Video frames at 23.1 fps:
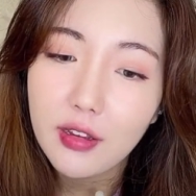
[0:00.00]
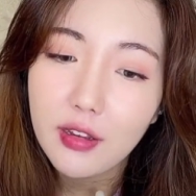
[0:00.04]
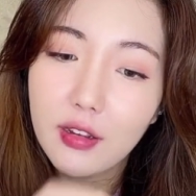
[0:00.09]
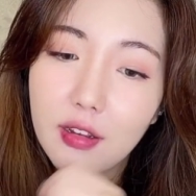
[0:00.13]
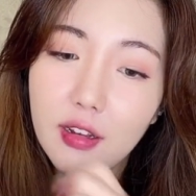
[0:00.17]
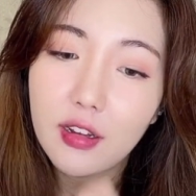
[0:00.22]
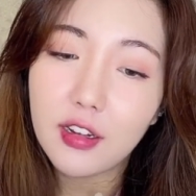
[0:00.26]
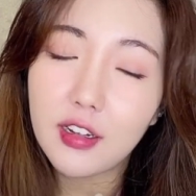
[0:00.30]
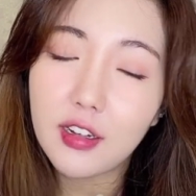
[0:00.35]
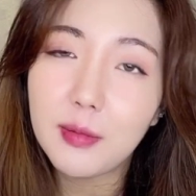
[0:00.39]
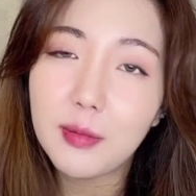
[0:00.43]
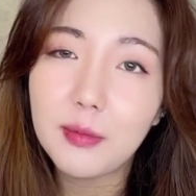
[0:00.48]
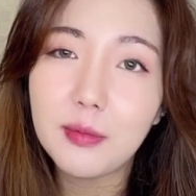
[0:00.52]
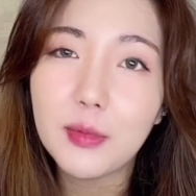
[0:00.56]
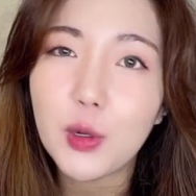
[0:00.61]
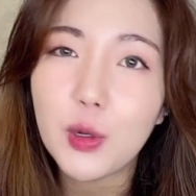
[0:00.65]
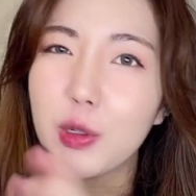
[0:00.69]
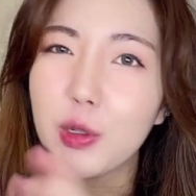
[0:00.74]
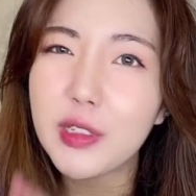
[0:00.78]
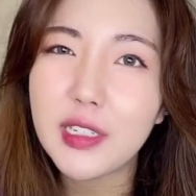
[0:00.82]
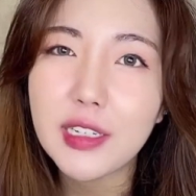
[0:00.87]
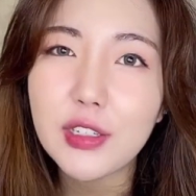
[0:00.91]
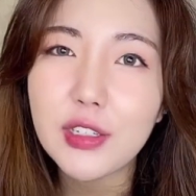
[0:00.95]

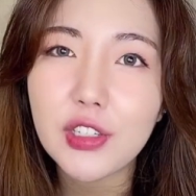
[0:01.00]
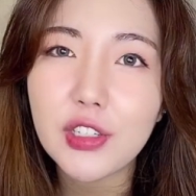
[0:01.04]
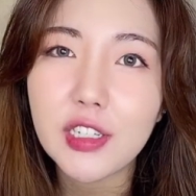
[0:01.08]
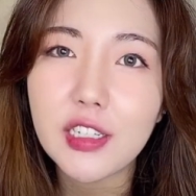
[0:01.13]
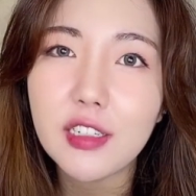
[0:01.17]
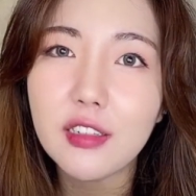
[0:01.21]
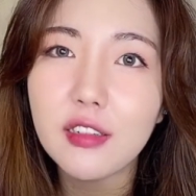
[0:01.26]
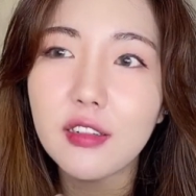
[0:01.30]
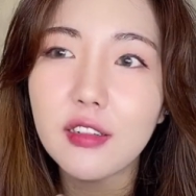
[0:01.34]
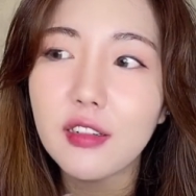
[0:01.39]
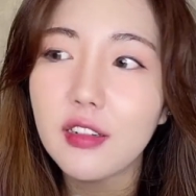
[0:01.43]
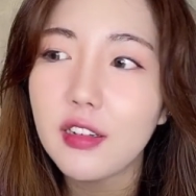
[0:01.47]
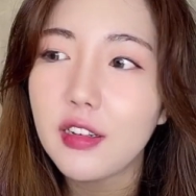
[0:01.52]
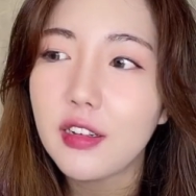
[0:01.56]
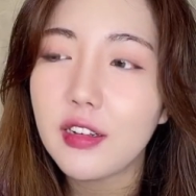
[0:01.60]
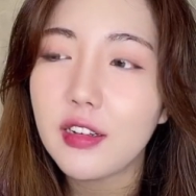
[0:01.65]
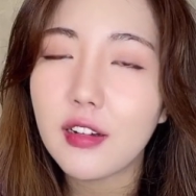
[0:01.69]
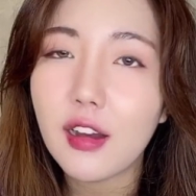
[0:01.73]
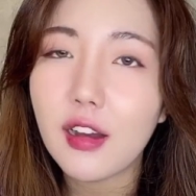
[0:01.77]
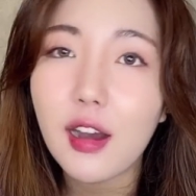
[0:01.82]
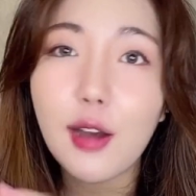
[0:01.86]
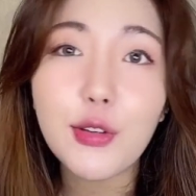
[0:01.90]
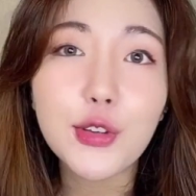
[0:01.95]
Audition,
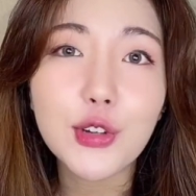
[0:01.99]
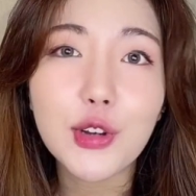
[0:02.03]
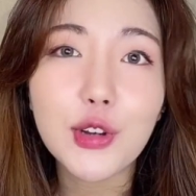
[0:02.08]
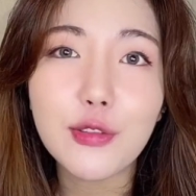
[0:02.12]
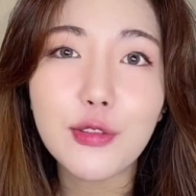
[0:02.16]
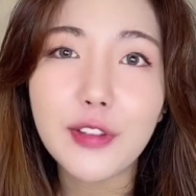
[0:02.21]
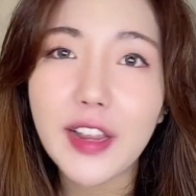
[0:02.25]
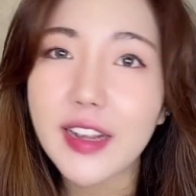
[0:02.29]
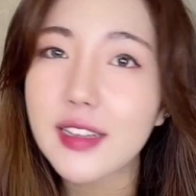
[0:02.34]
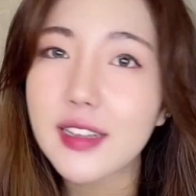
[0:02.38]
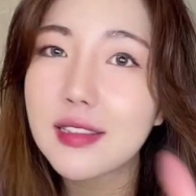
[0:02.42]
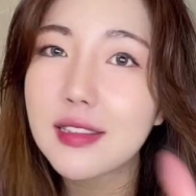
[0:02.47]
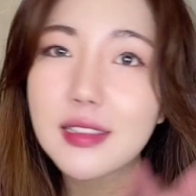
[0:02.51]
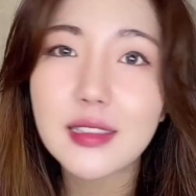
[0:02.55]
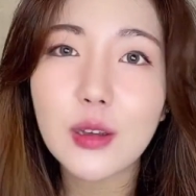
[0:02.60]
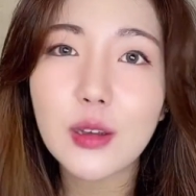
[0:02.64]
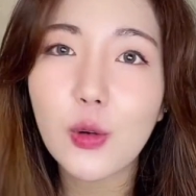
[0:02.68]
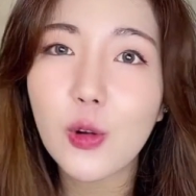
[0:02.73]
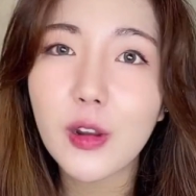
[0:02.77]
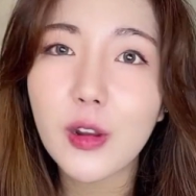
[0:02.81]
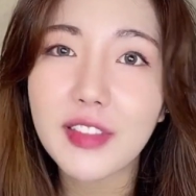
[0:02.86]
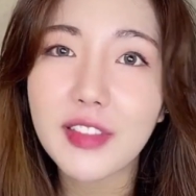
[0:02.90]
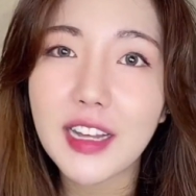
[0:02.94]
After Effects,
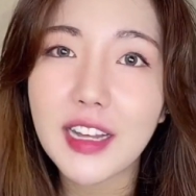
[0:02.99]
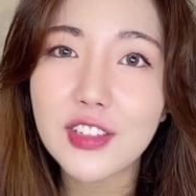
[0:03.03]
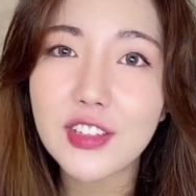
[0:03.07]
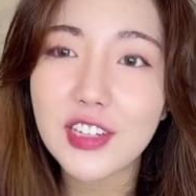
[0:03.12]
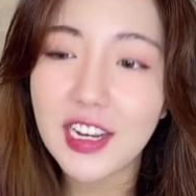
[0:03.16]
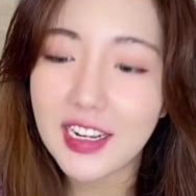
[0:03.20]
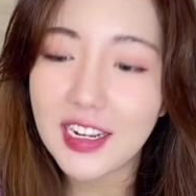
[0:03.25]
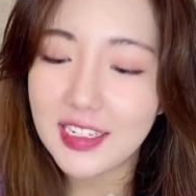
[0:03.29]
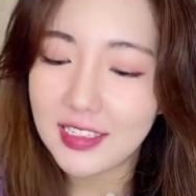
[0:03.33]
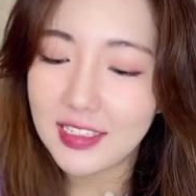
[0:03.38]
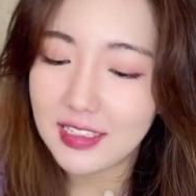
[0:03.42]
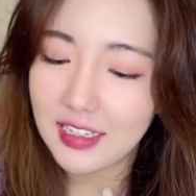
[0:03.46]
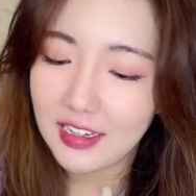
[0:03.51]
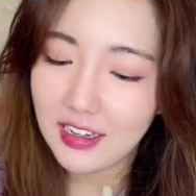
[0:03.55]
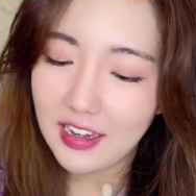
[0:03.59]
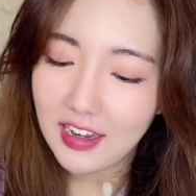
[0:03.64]
all of that jazz.